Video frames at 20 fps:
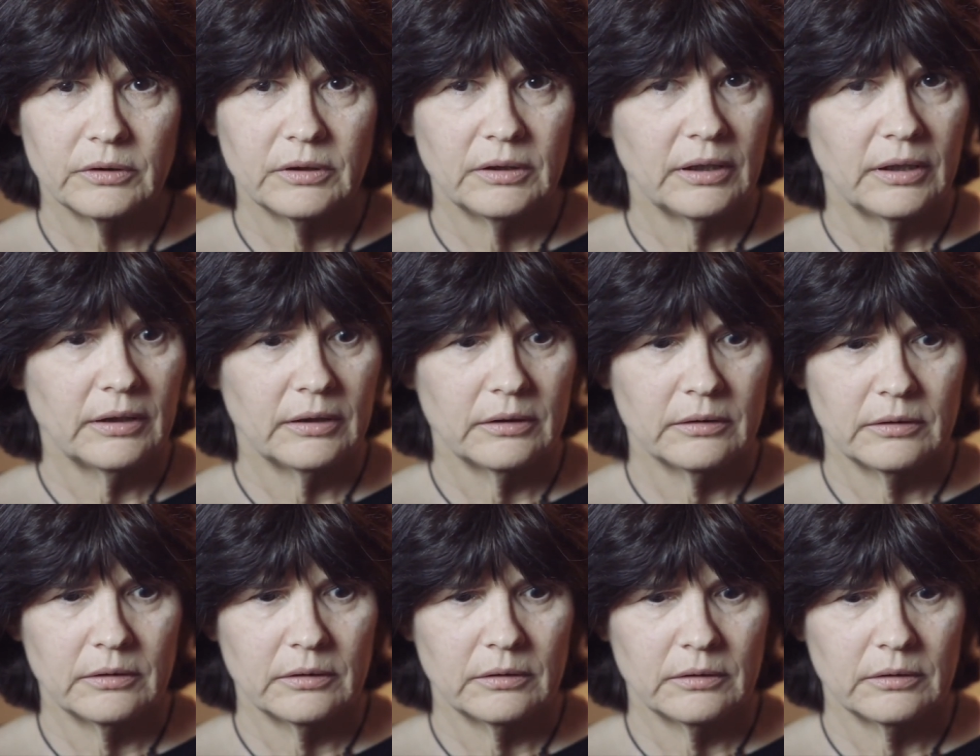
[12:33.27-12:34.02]
He
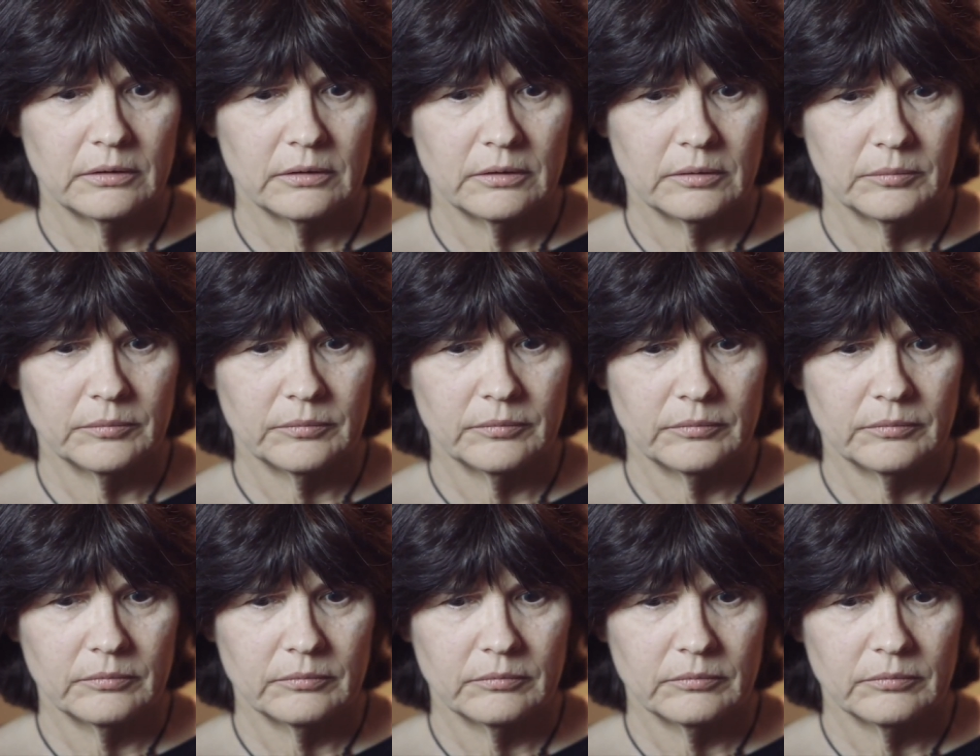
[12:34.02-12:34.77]
had
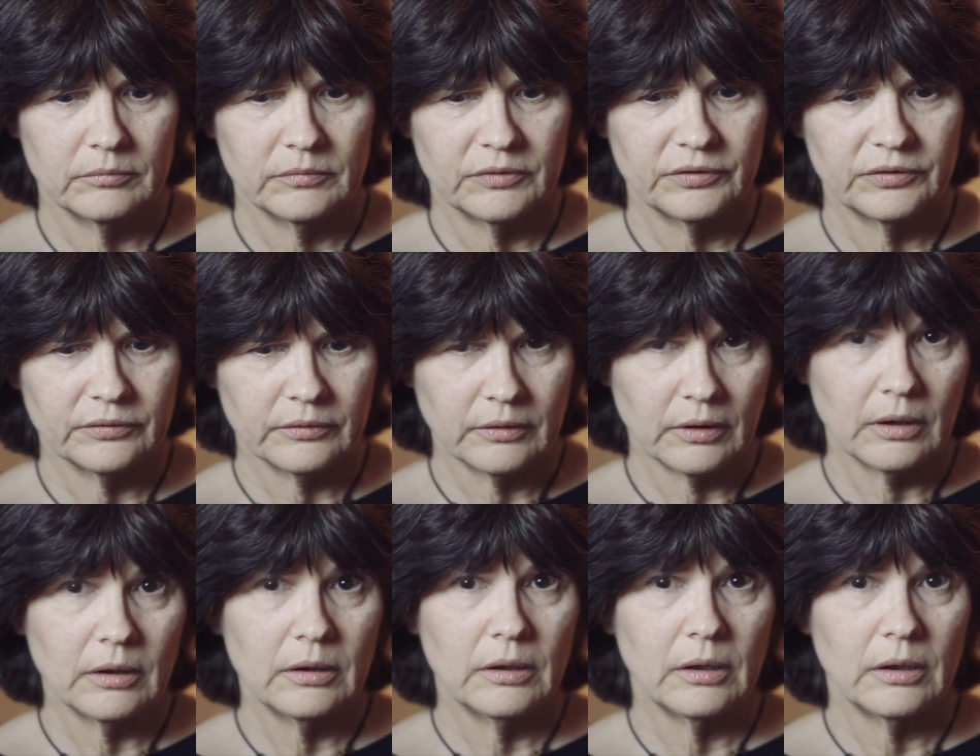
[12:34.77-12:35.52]

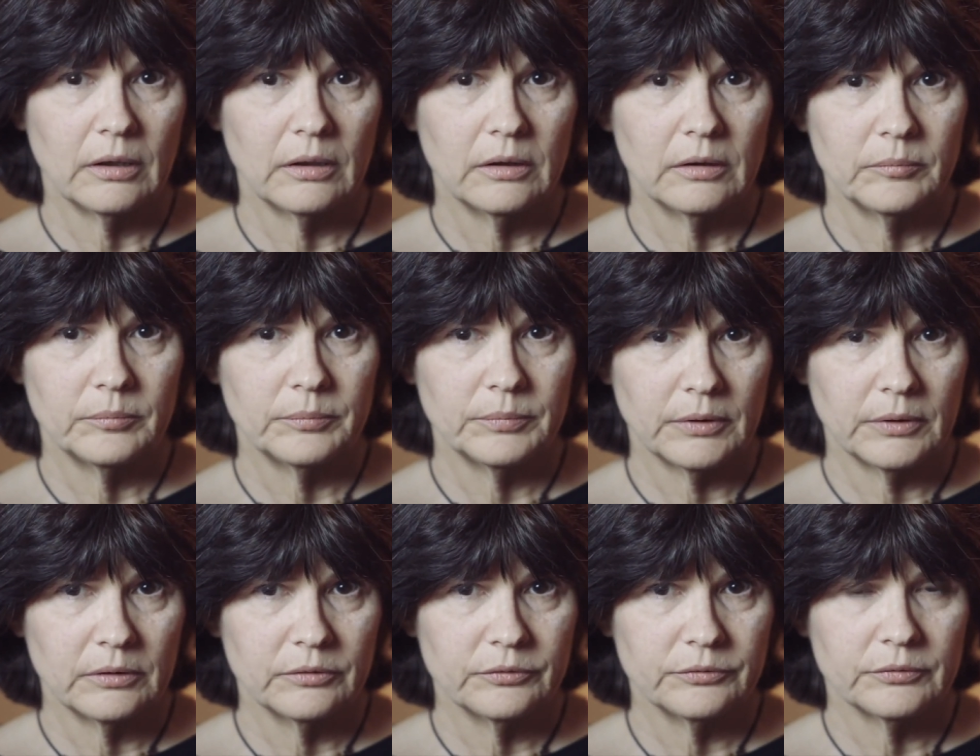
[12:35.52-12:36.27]
sky-high
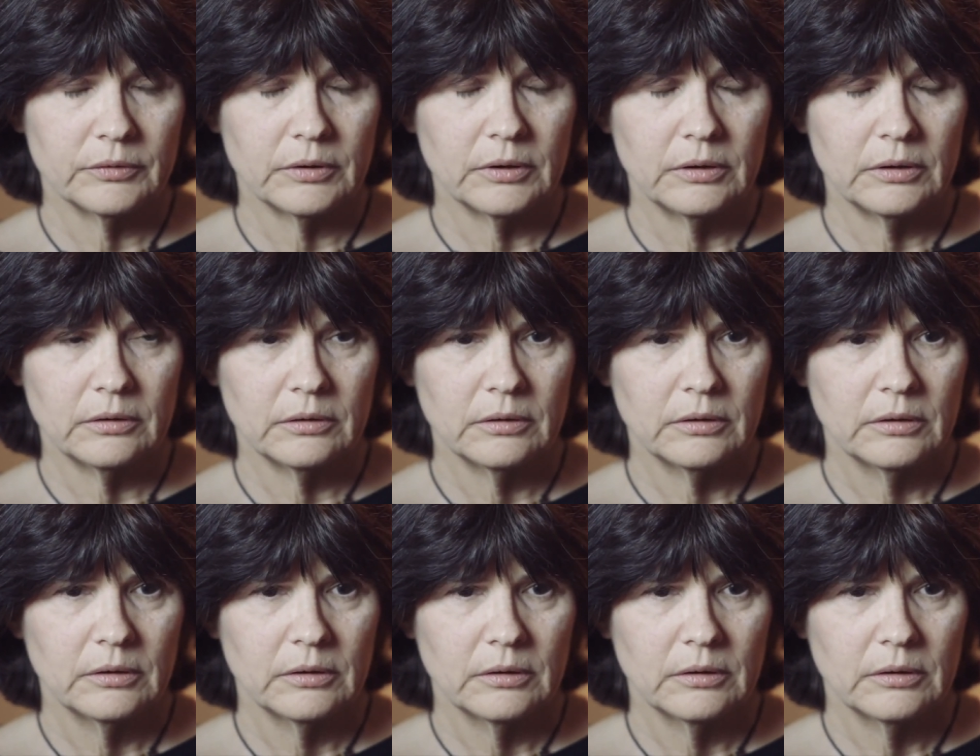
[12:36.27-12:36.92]
pulse rate.